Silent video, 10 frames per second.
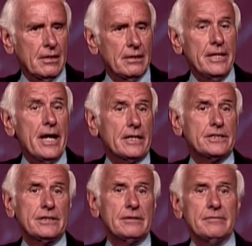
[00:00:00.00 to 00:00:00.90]

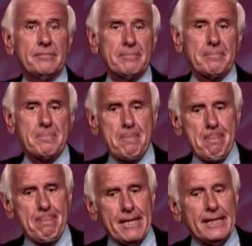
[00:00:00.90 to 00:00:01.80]
Next,
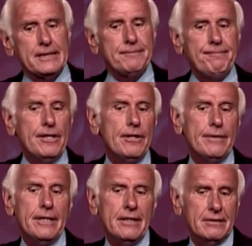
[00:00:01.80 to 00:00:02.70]
it's
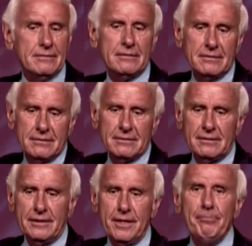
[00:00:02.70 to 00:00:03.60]
very
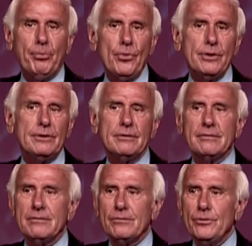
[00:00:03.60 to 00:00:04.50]
important
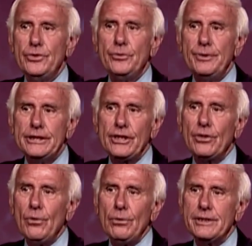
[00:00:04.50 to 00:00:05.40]
when you reach a
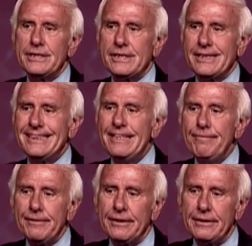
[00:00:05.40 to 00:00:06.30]
goal that's
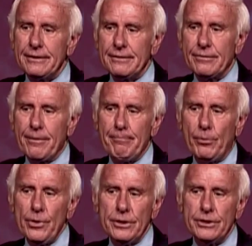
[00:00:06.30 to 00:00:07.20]
significant or
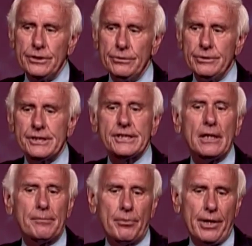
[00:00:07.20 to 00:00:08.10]
important to you to
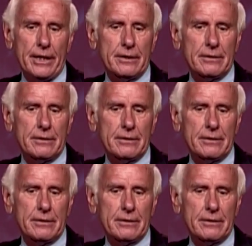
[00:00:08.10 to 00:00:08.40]
celebrate.